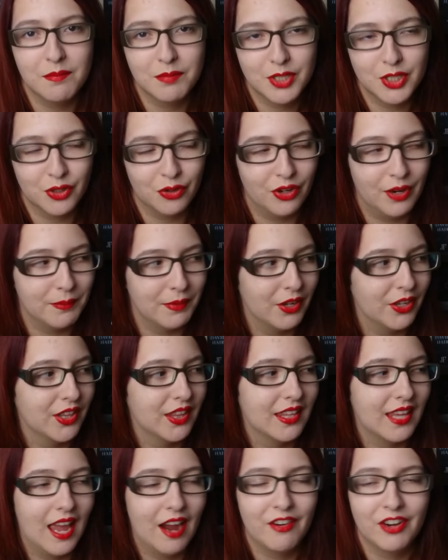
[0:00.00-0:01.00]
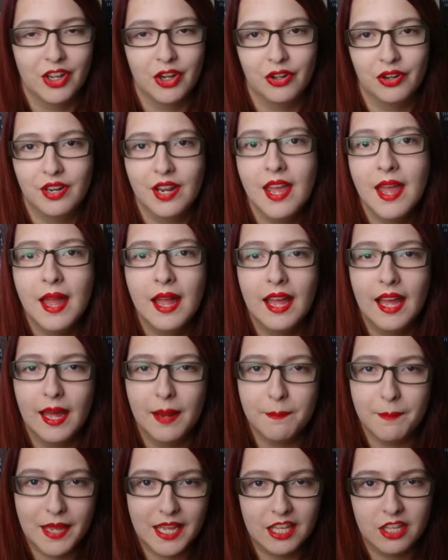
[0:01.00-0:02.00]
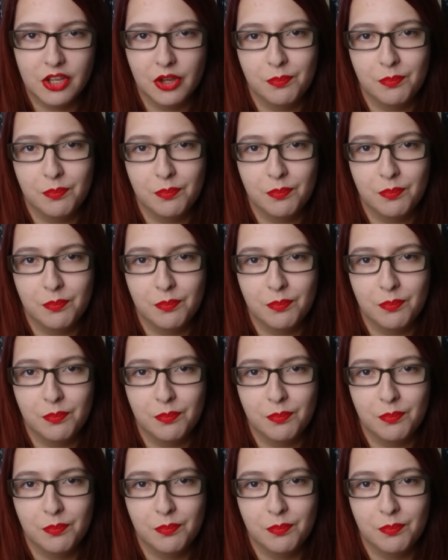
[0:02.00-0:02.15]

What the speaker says: I'm sure I'm going to carry on and make